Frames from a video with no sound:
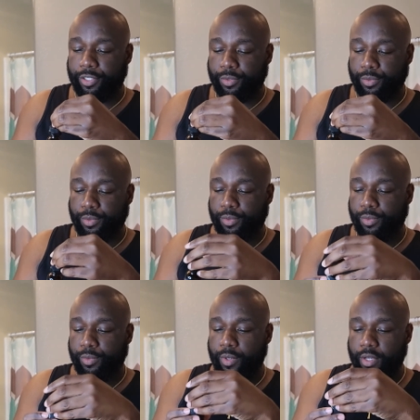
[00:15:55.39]

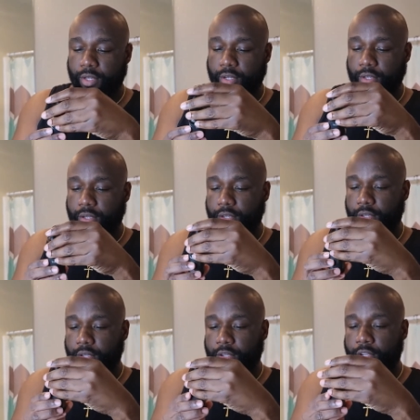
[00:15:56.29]
to
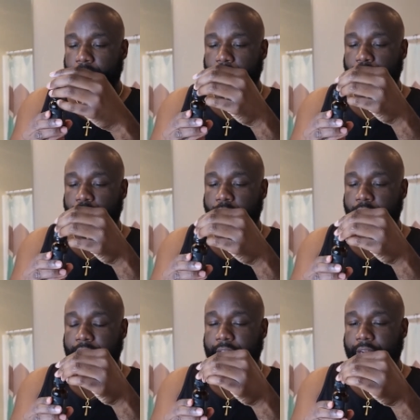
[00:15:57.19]

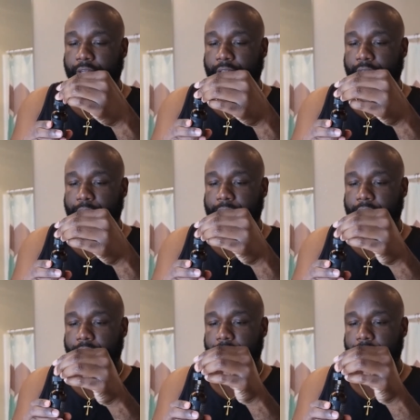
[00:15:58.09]
draw it up